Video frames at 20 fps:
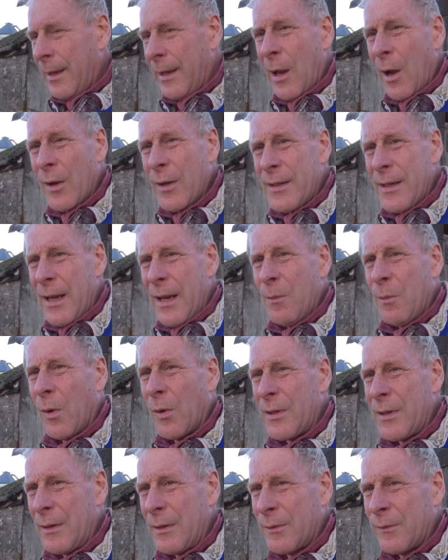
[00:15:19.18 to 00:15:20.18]
idea
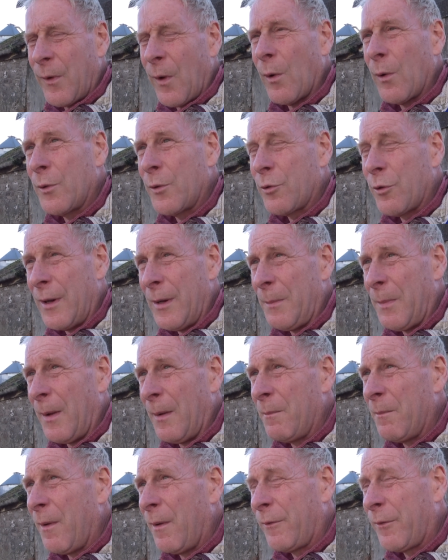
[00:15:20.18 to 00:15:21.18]
was it's voluntary,
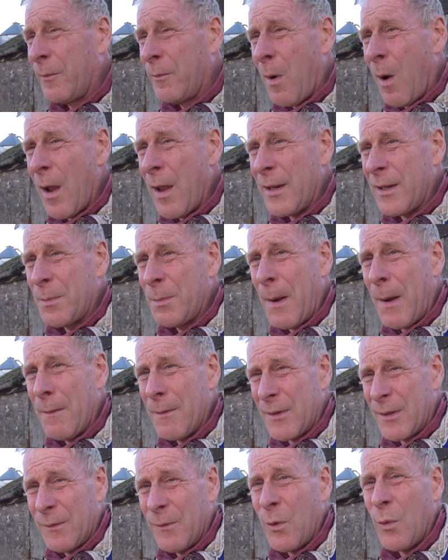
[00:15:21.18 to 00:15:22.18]
but from my
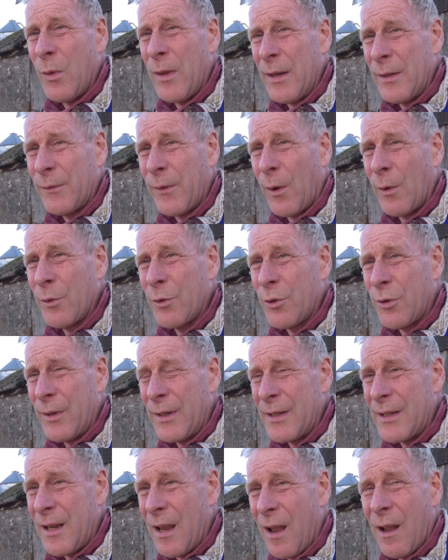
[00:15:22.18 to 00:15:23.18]
experience of all this voluntary
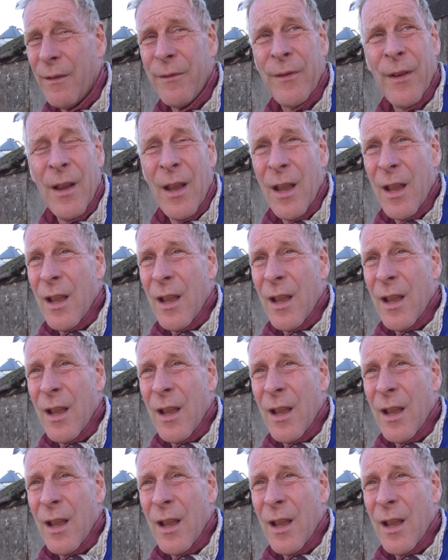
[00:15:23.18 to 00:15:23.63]
stuff,